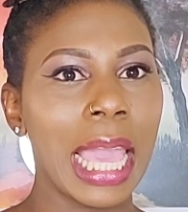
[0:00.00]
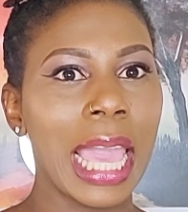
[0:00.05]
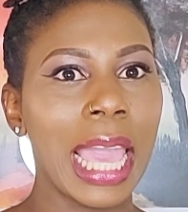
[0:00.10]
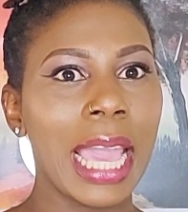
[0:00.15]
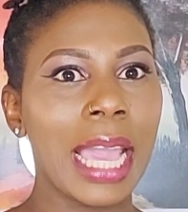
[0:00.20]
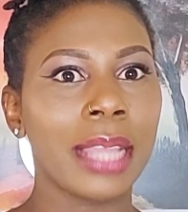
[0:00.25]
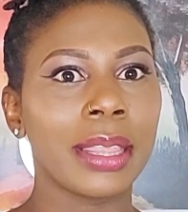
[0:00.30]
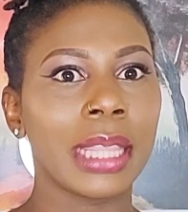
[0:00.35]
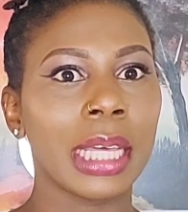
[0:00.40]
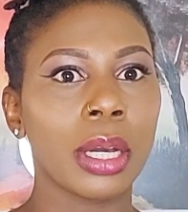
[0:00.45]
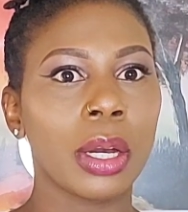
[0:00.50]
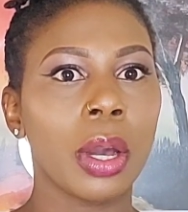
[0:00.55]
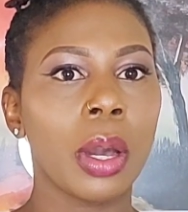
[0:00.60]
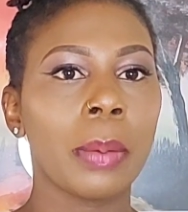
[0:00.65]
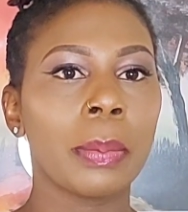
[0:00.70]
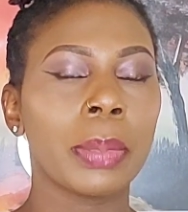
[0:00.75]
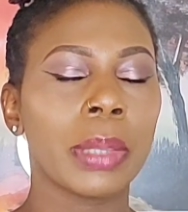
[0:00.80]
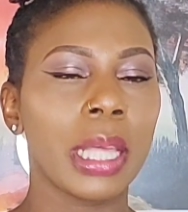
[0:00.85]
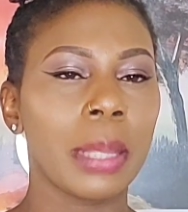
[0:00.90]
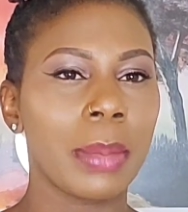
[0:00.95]
and the
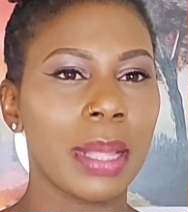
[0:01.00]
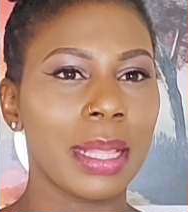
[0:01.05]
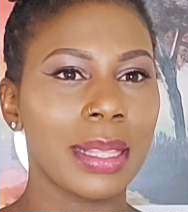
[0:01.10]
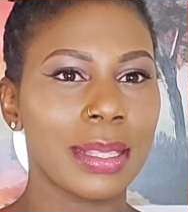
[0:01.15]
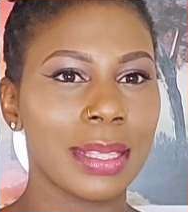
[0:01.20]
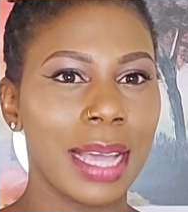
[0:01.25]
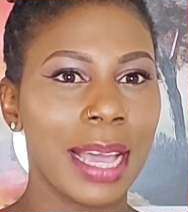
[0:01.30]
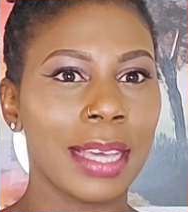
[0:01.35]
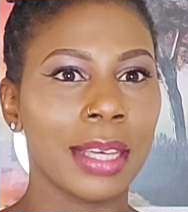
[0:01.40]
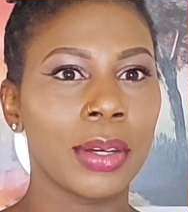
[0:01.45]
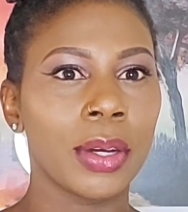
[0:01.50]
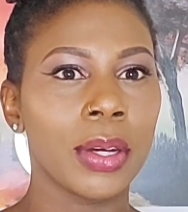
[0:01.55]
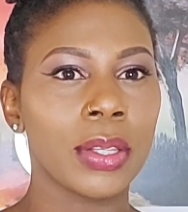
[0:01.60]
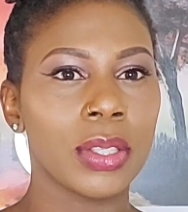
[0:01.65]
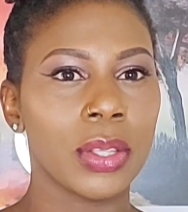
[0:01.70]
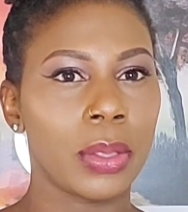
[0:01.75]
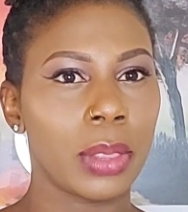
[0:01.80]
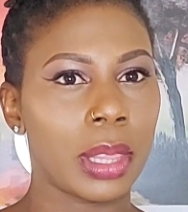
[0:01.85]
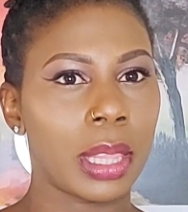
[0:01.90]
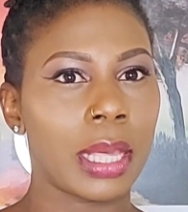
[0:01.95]
compliments I got on